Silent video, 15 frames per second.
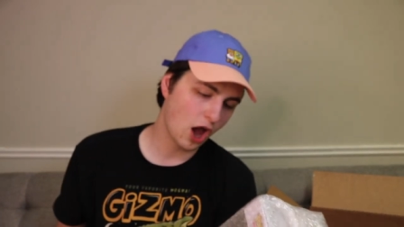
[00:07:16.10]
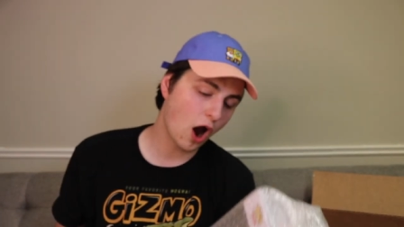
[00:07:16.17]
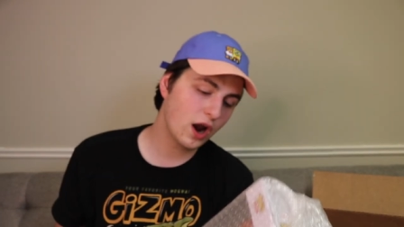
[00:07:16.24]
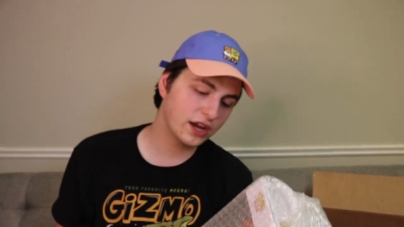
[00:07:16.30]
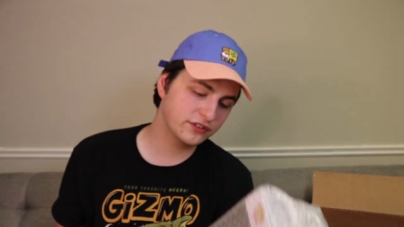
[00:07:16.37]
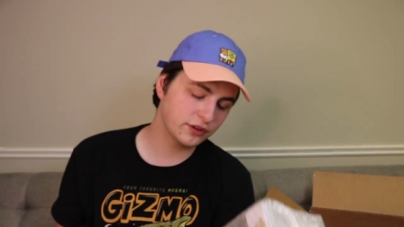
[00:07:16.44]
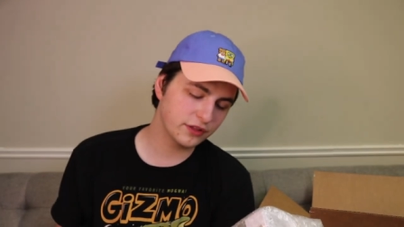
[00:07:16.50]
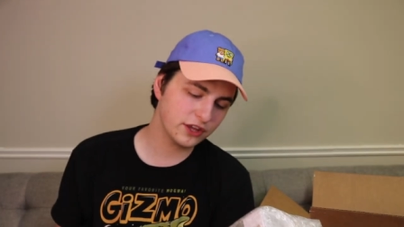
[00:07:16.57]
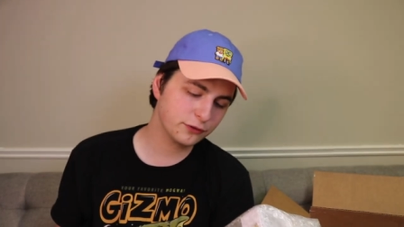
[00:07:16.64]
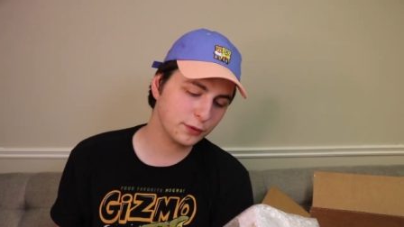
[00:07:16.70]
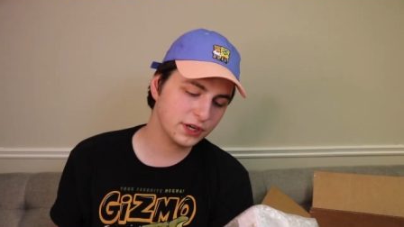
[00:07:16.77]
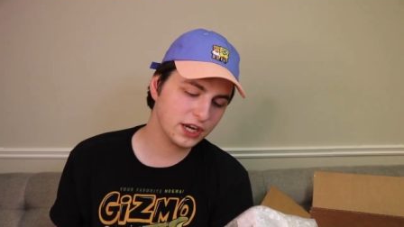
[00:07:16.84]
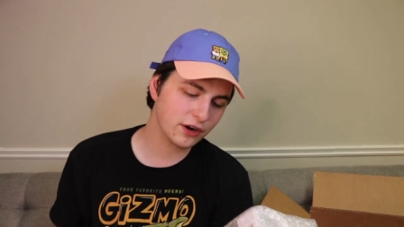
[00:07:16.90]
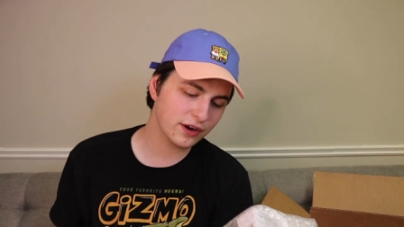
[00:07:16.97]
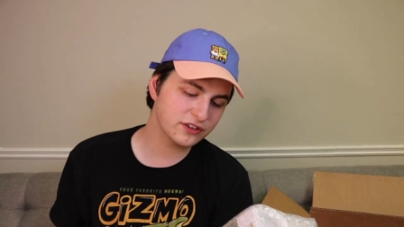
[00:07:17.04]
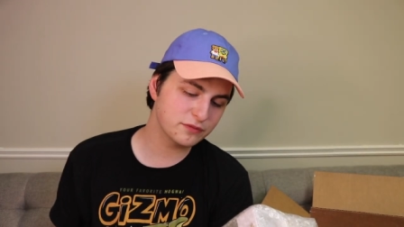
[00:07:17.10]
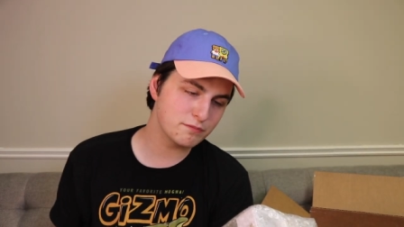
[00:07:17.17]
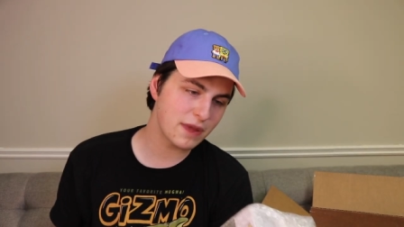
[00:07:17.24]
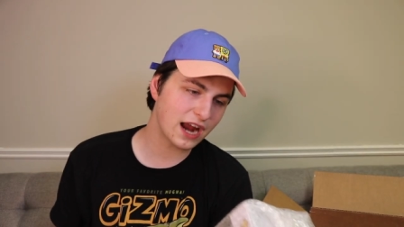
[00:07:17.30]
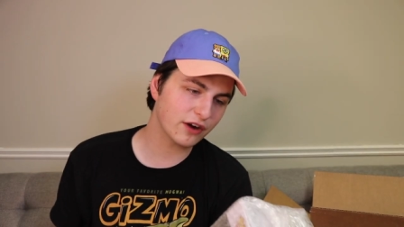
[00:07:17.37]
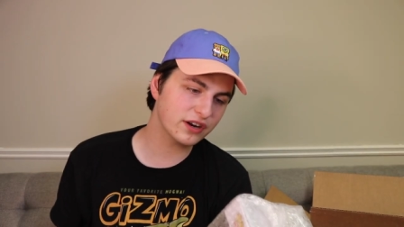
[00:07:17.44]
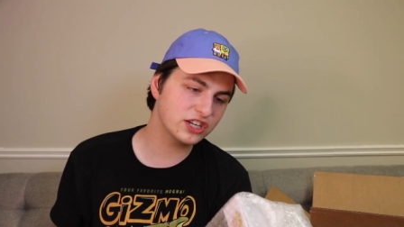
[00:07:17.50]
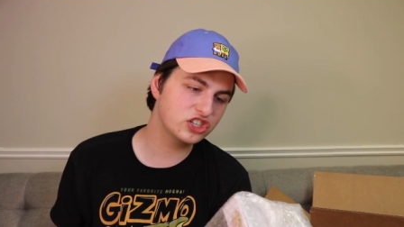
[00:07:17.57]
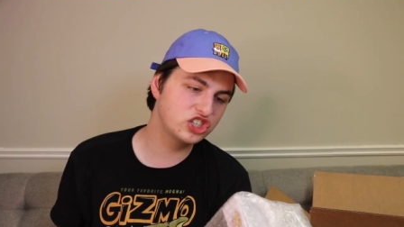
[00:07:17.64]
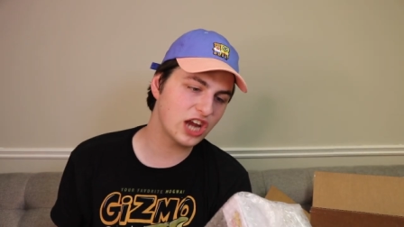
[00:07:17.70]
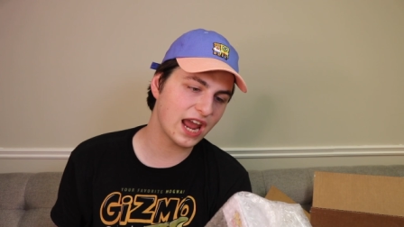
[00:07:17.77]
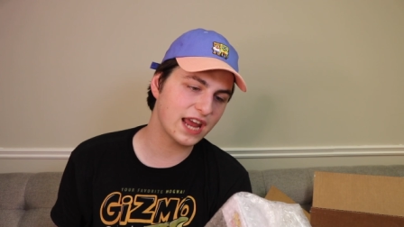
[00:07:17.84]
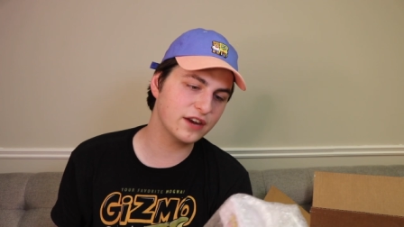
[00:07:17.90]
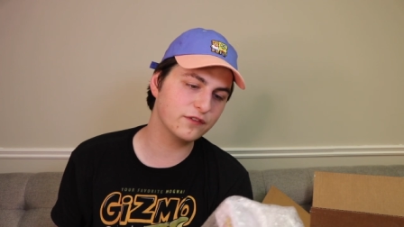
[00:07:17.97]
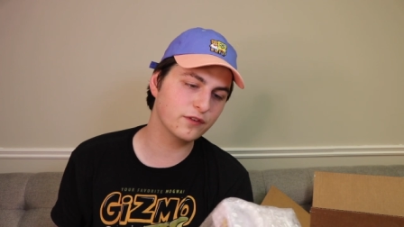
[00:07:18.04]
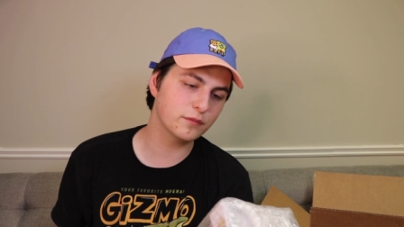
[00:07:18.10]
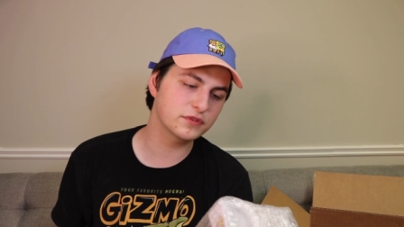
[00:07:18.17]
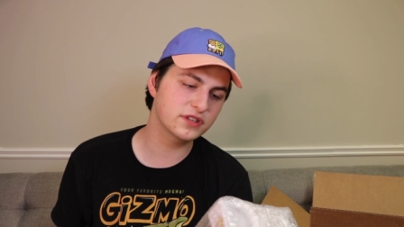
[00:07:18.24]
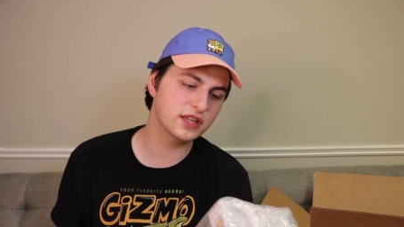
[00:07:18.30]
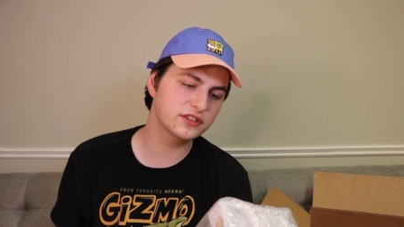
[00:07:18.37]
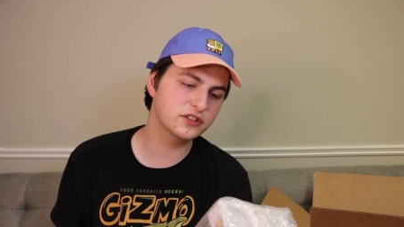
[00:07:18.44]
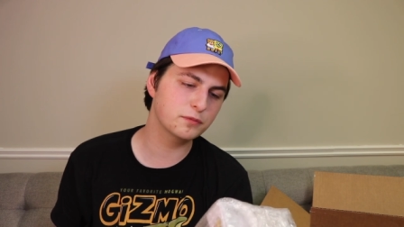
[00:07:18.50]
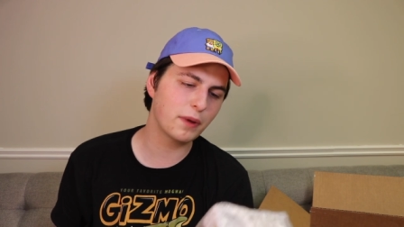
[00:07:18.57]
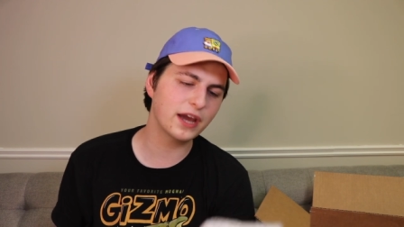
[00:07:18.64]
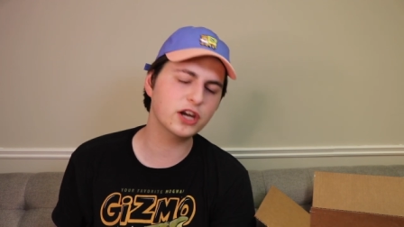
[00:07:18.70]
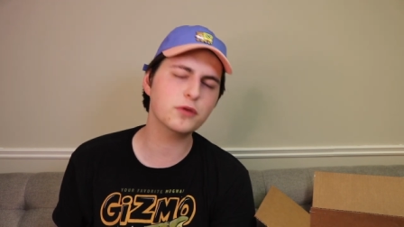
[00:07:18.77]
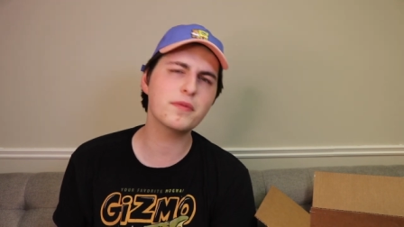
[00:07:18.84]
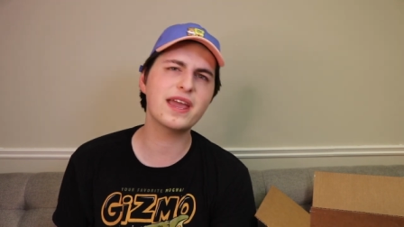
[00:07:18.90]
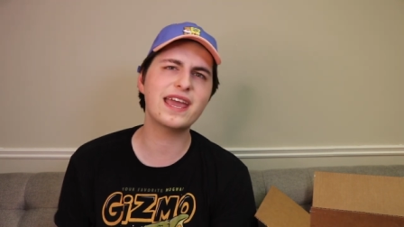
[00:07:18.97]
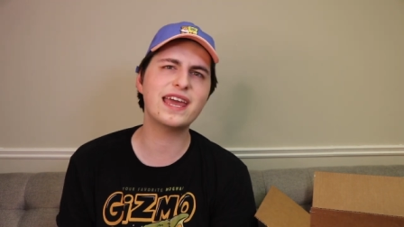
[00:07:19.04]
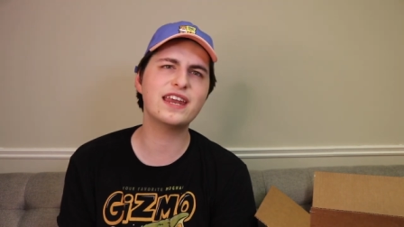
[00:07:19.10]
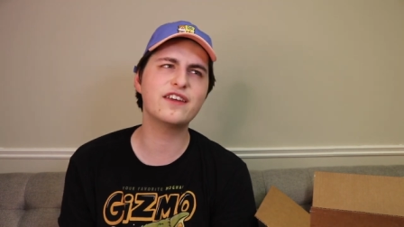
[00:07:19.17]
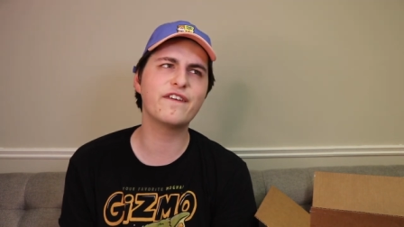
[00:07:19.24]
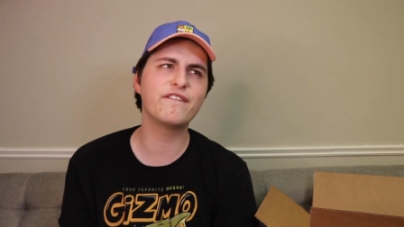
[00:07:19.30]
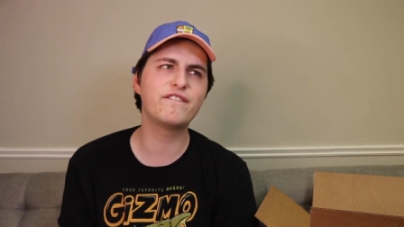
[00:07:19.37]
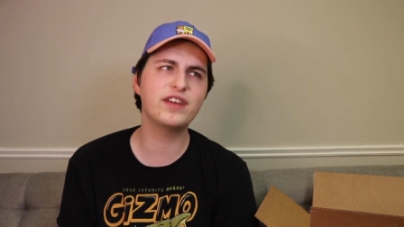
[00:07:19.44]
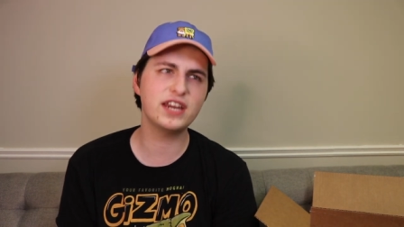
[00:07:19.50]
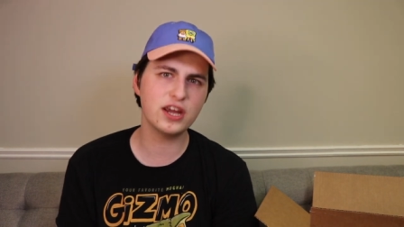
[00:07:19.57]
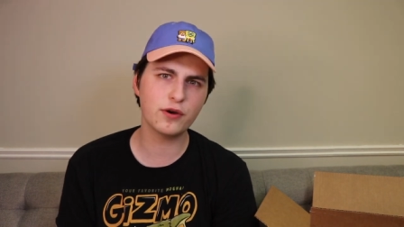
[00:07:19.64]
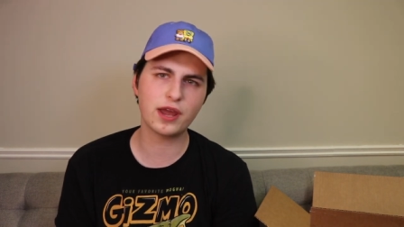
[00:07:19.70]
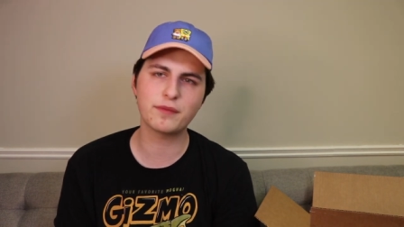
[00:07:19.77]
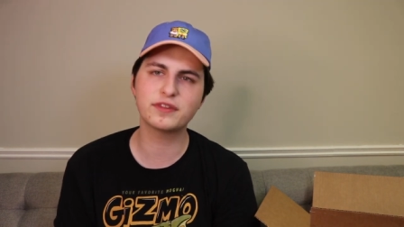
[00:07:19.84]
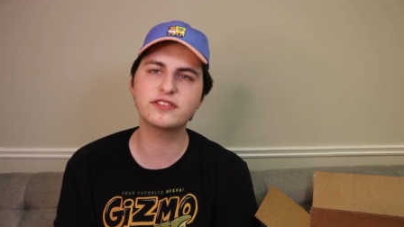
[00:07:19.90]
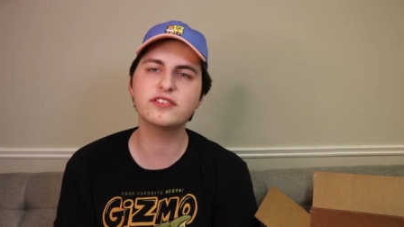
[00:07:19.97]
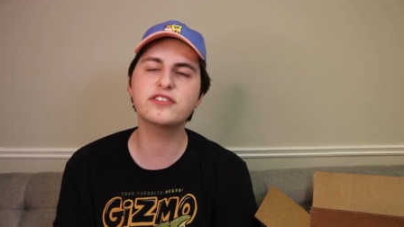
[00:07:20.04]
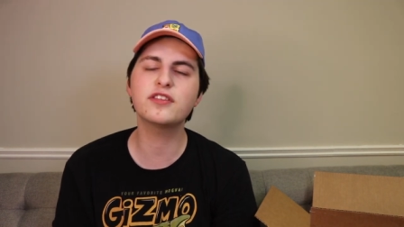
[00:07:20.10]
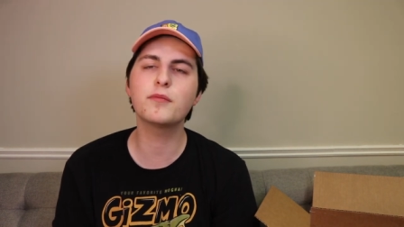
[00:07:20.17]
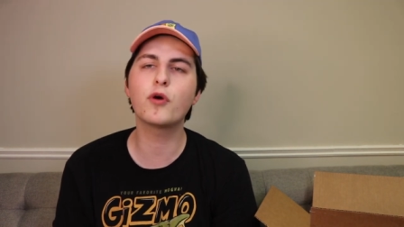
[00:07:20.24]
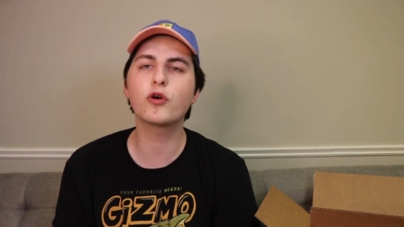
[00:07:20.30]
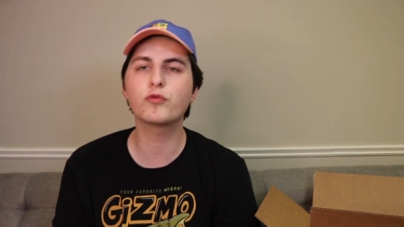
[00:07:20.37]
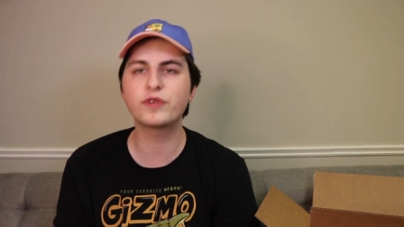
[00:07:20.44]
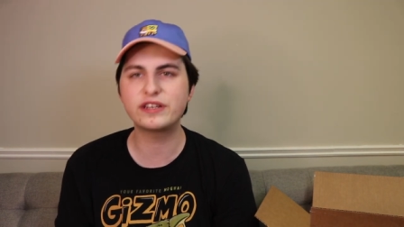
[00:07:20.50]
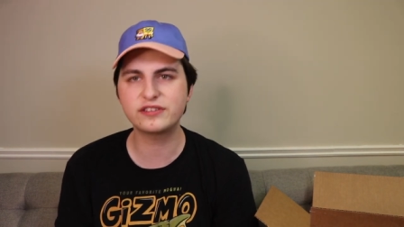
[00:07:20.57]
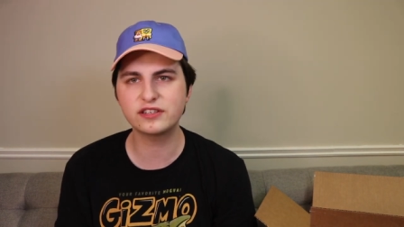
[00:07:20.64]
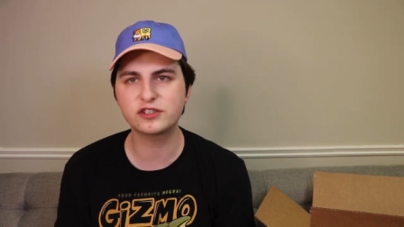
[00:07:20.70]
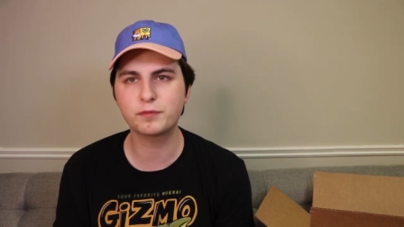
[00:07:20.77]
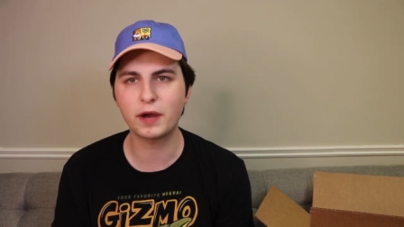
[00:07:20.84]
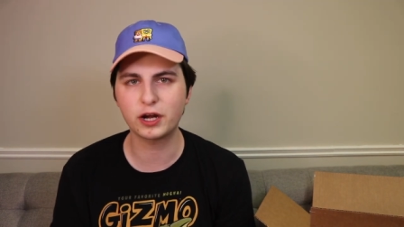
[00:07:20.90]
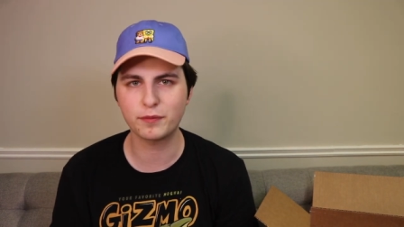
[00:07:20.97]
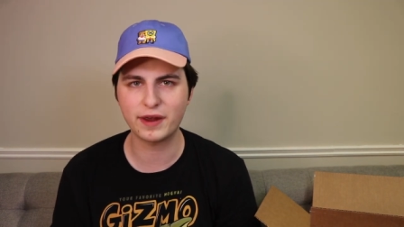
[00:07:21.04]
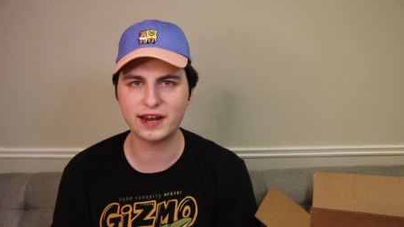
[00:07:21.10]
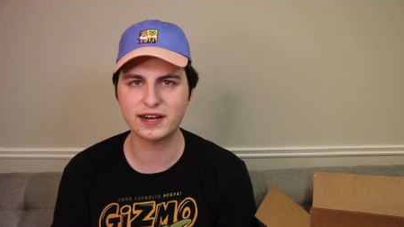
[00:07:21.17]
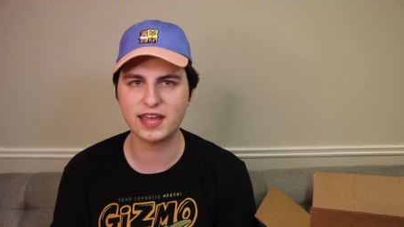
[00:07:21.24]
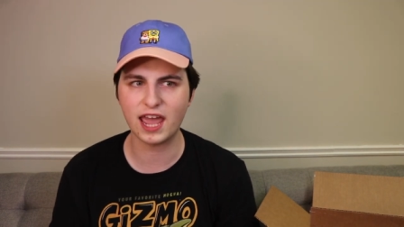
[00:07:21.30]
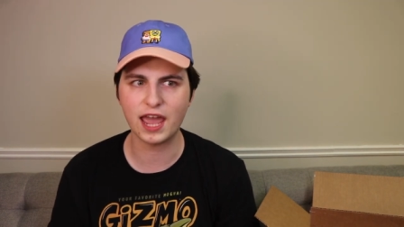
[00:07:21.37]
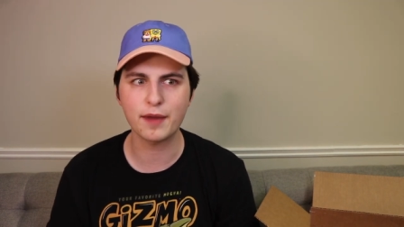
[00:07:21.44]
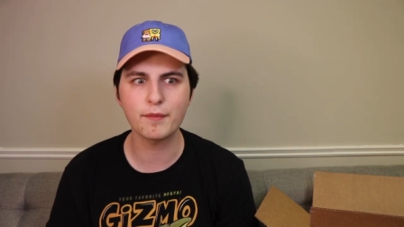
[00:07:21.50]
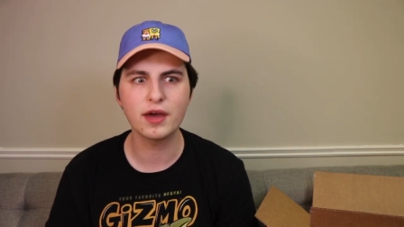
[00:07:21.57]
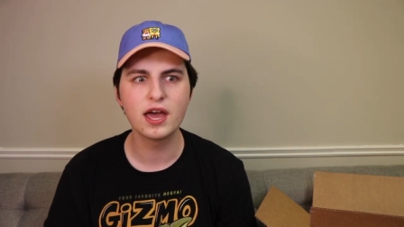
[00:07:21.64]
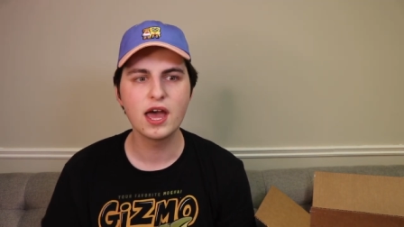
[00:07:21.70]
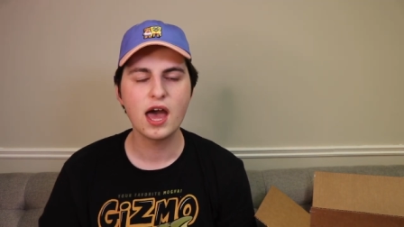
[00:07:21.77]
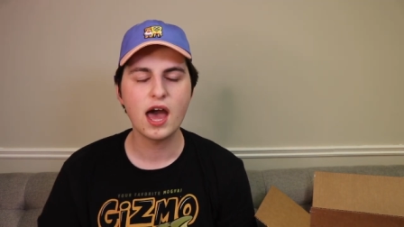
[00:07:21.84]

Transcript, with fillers: Okay, so this one here is Mary Jane from the Spider-Man video game. This is the more recent Spider-Man game.